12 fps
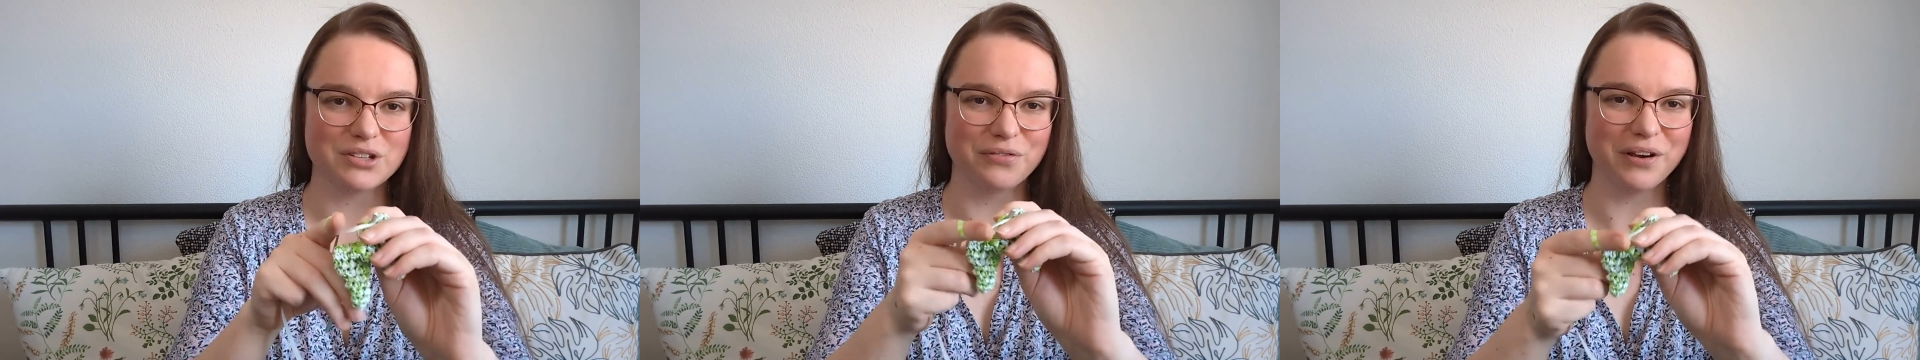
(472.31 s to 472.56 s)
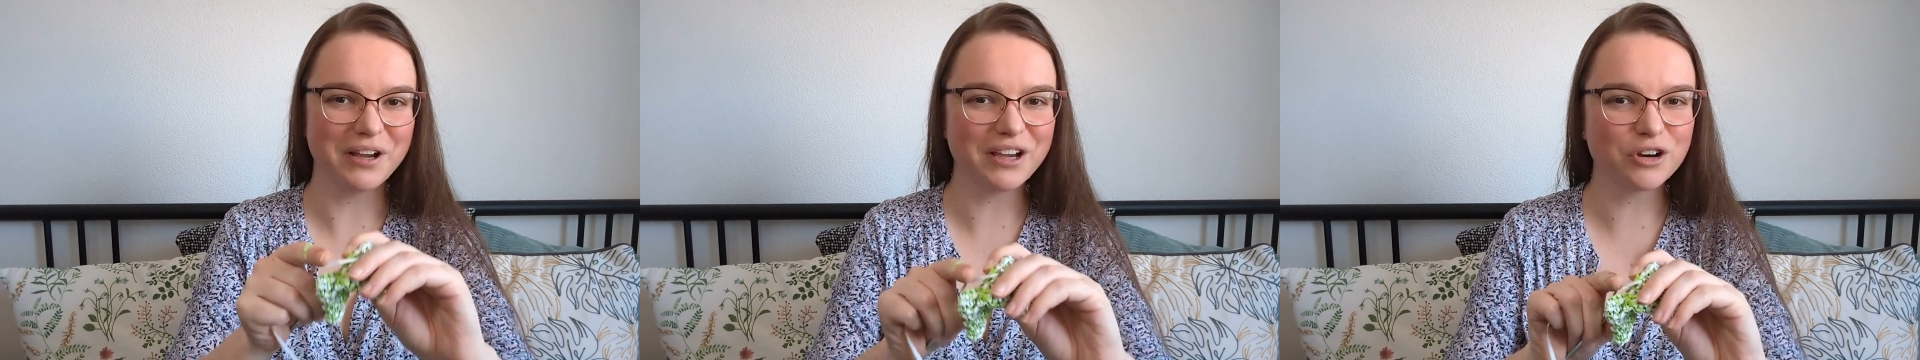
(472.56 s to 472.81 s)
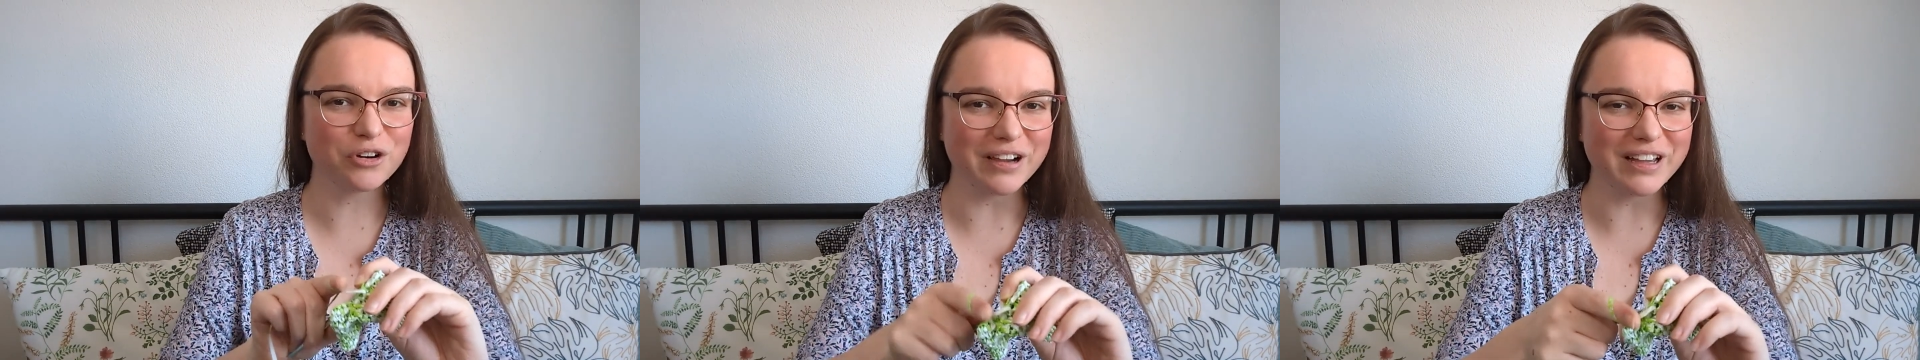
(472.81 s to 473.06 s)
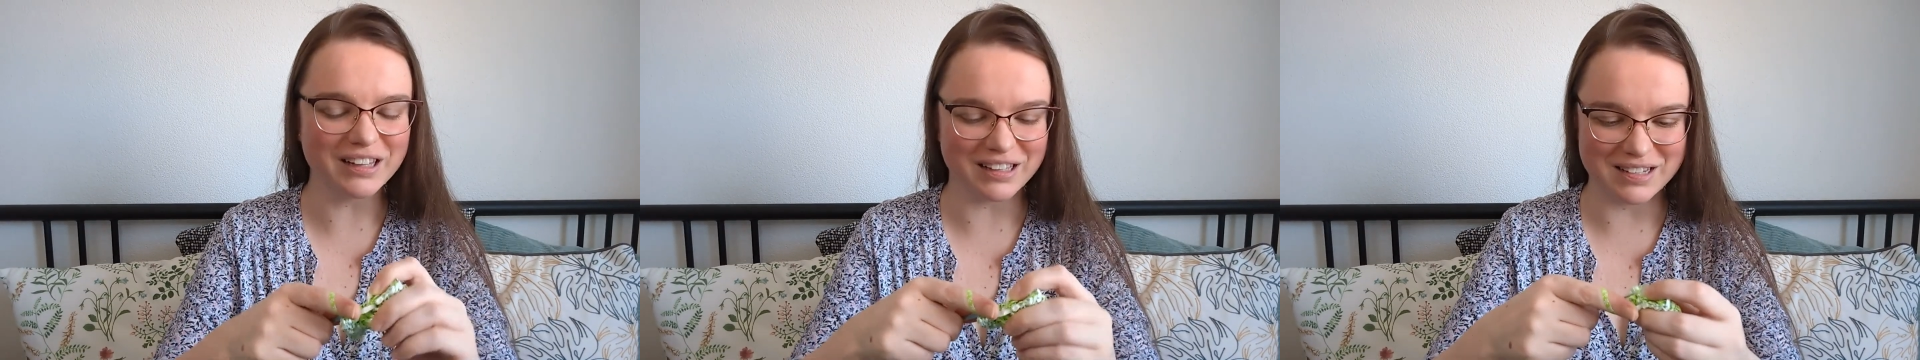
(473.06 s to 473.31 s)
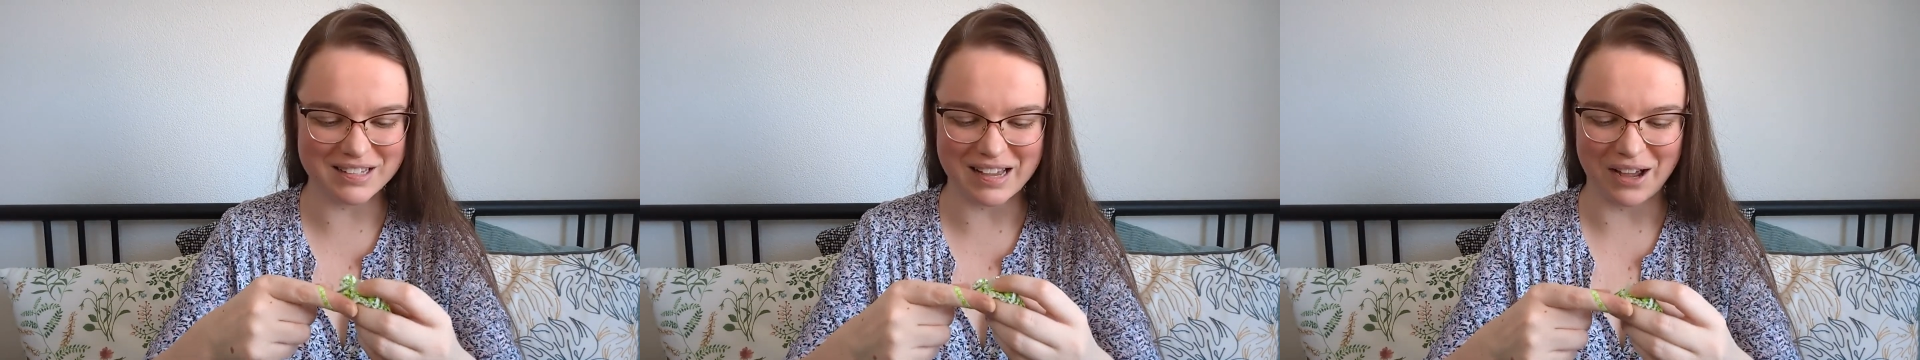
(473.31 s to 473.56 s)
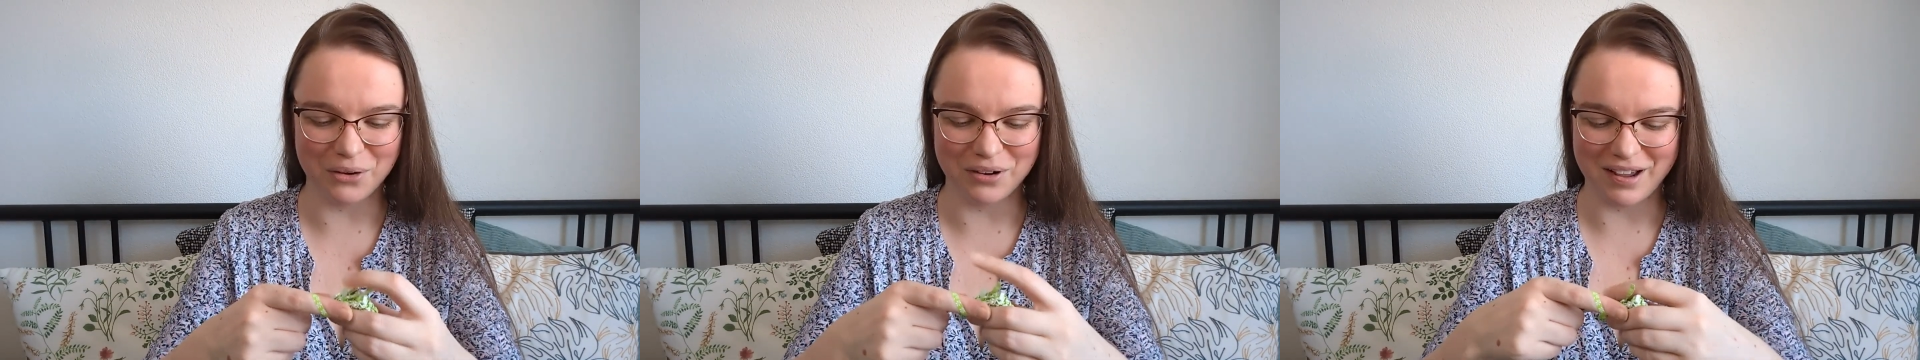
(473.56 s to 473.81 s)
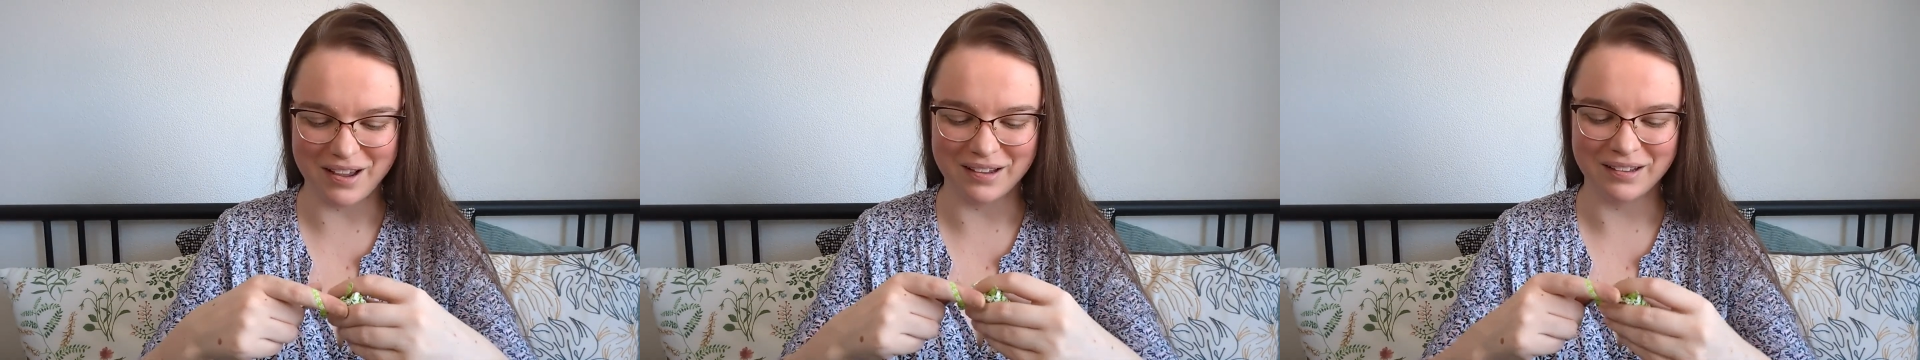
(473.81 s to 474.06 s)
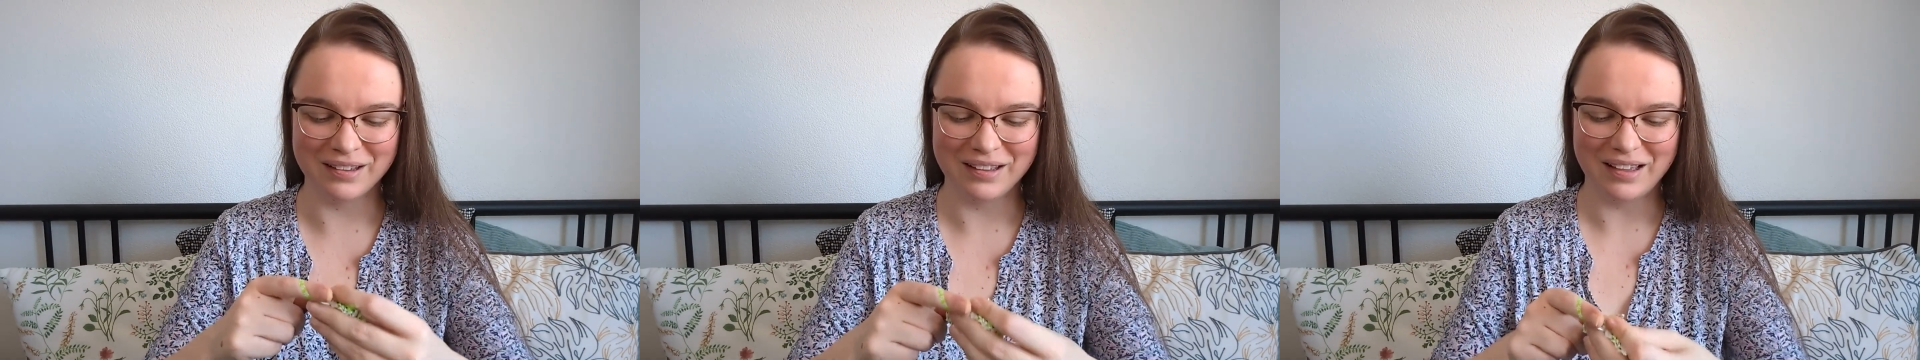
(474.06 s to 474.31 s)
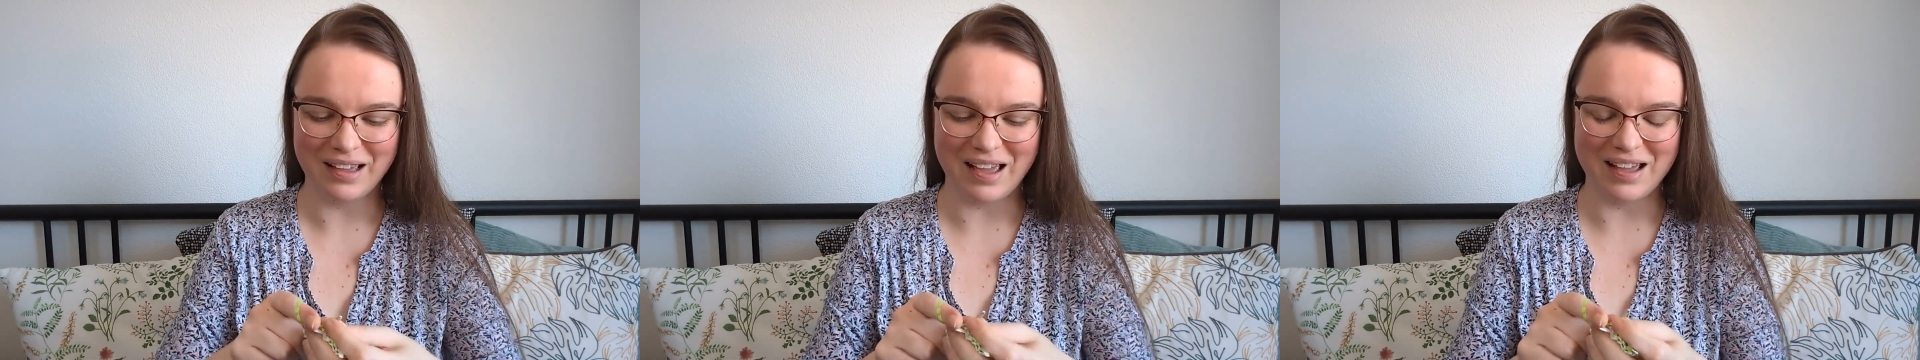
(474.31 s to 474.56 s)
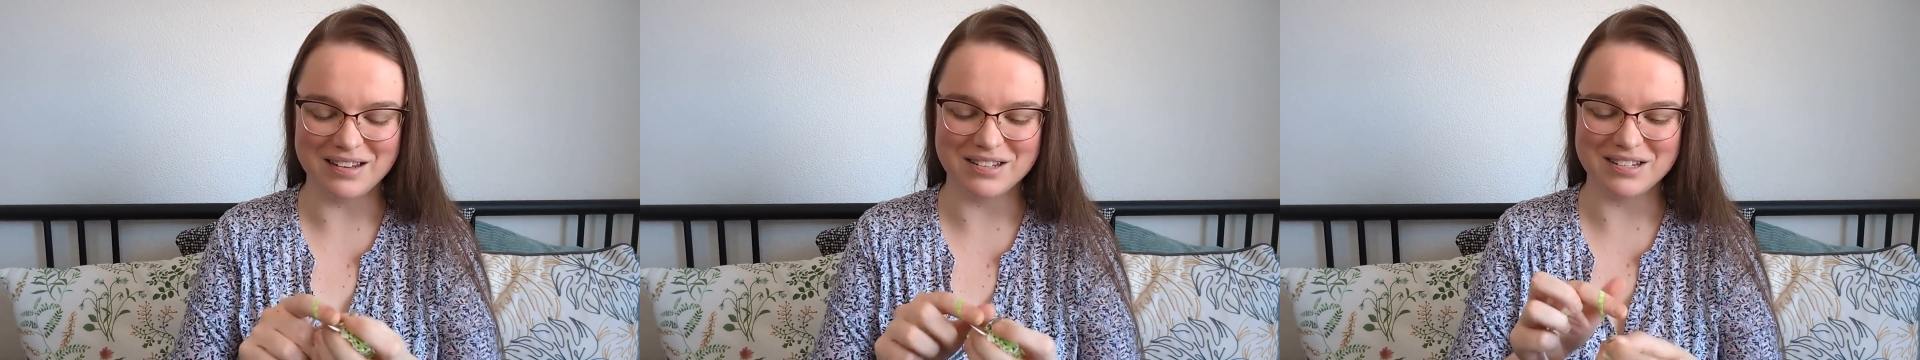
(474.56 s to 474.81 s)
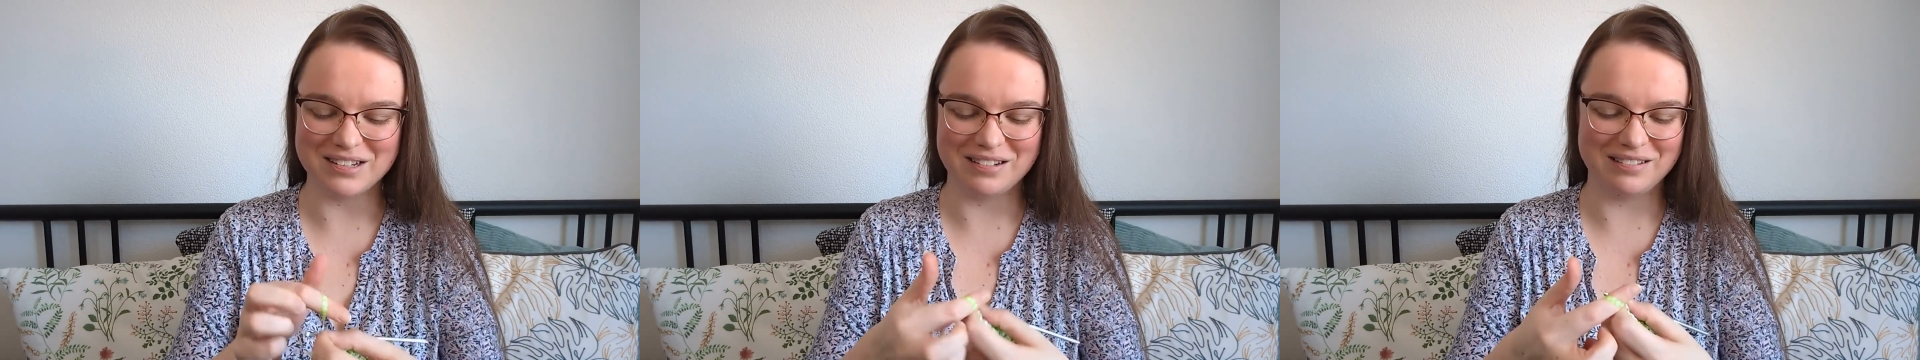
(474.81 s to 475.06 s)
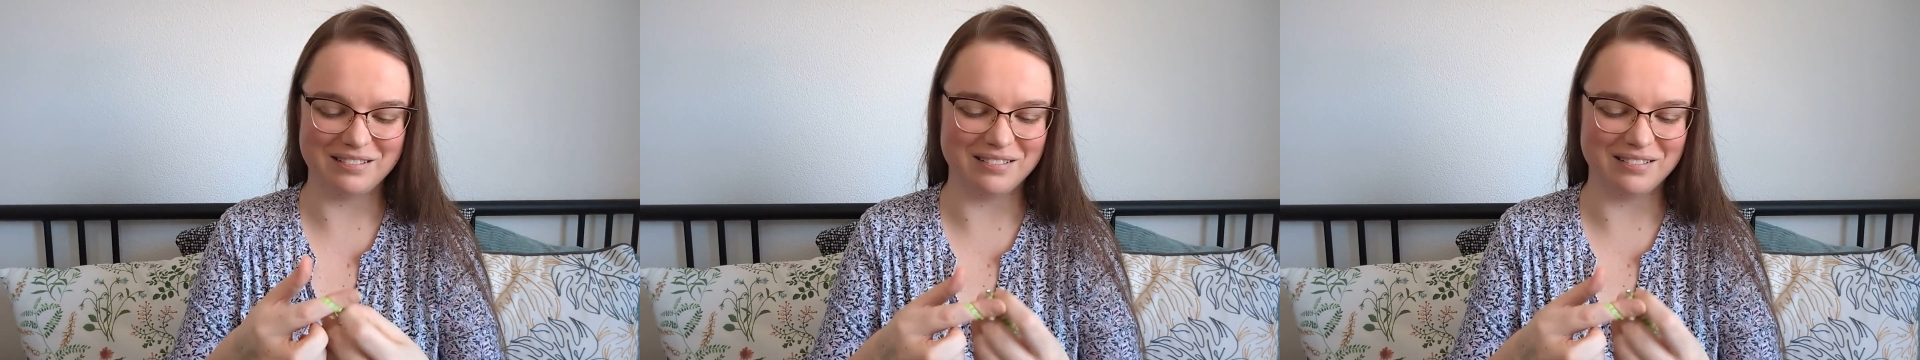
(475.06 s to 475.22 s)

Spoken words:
It's a very crinkly sounding and